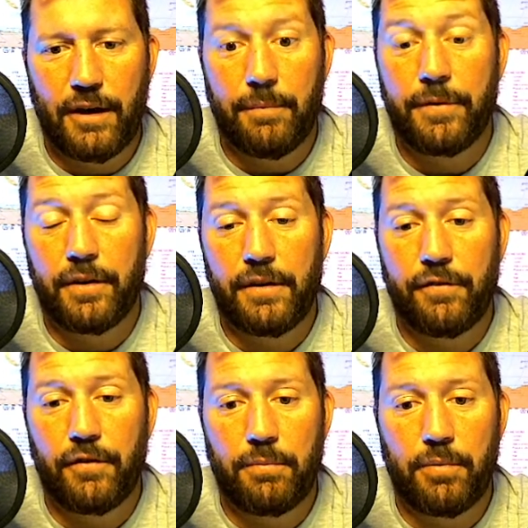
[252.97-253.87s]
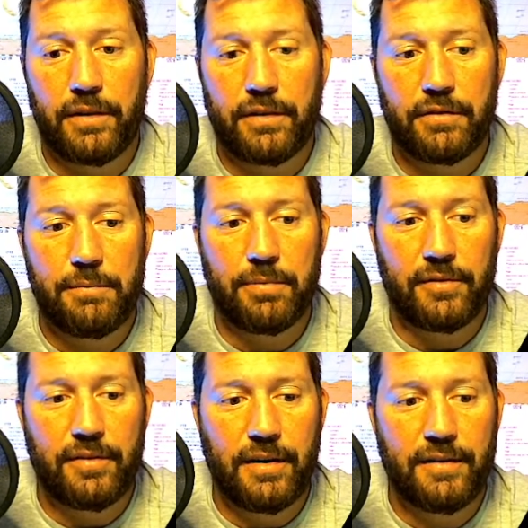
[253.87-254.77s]
up
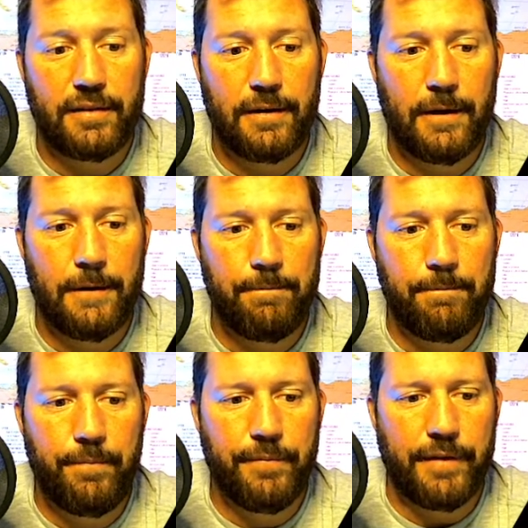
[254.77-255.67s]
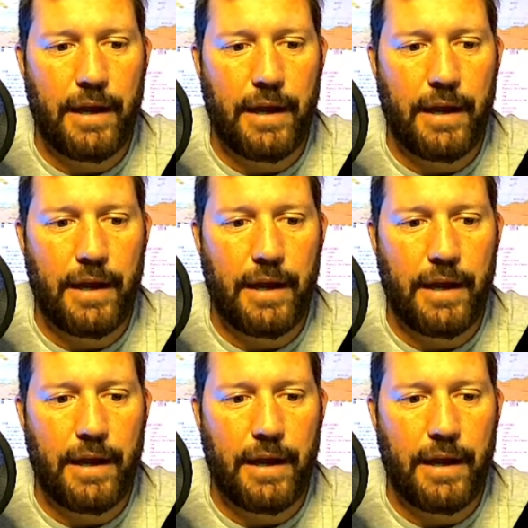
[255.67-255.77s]
34.3%.